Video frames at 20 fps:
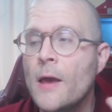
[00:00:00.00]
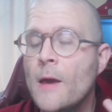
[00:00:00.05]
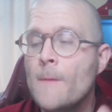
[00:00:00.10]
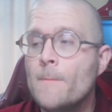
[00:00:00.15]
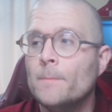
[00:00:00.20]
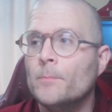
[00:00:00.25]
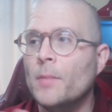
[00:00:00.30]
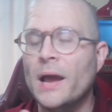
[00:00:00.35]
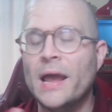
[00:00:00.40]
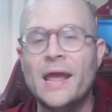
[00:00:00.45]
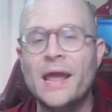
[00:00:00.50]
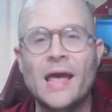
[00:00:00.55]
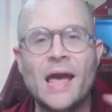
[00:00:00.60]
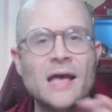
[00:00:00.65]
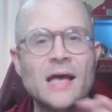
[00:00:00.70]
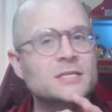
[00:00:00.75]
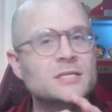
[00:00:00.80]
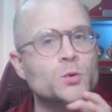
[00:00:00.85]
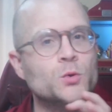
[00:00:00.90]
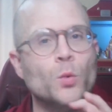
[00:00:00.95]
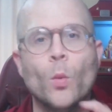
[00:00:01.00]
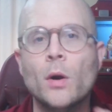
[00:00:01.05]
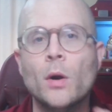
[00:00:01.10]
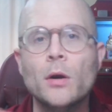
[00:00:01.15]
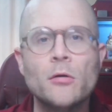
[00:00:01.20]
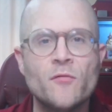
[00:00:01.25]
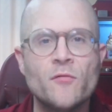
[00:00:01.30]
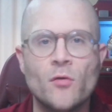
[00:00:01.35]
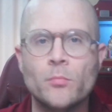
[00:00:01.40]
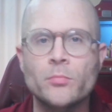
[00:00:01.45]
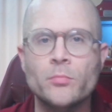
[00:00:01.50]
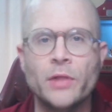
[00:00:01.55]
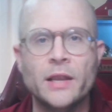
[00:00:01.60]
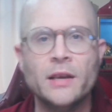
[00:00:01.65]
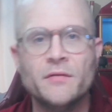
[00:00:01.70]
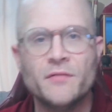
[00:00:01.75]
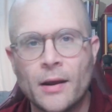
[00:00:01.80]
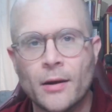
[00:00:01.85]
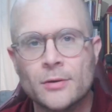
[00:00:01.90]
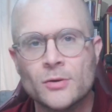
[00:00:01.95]
But he has this wonderful blend of
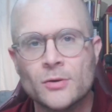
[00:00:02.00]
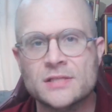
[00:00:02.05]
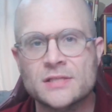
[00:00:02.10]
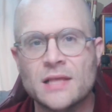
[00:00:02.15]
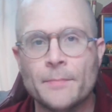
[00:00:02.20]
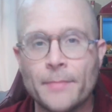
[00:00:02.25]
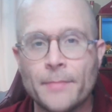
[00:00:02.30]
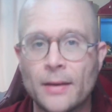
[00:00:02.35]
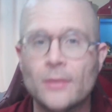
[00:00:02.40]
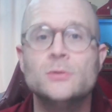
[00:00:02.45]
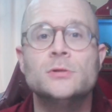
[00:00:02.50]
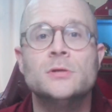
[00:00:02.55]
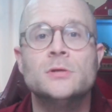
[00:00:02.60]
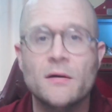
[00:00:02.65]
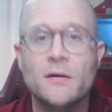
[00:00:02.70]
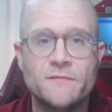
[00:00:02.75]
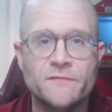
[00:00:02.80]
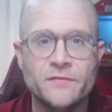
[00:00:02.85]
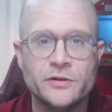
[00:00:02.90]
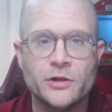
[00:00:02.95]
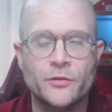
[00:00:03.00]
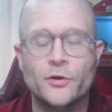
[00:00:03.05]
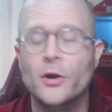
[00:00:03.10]
characters that bounce off of each other.